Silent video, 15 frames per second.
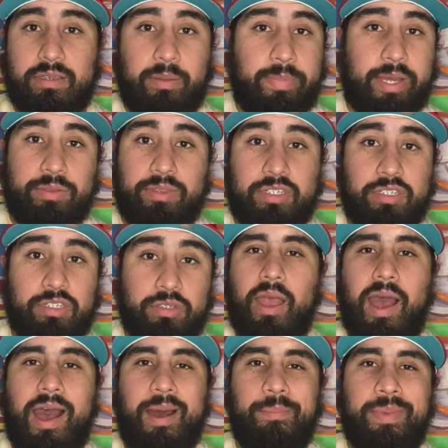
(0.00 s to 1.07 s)
about this
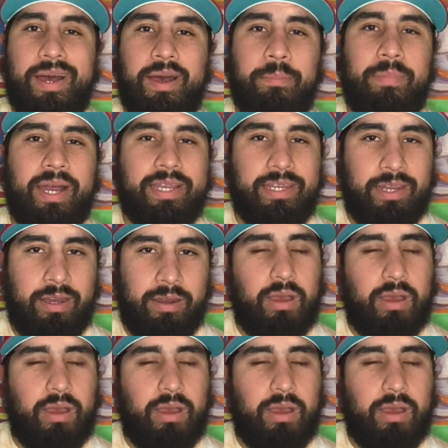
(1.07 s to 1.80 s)
shoe. A Ma Maniere.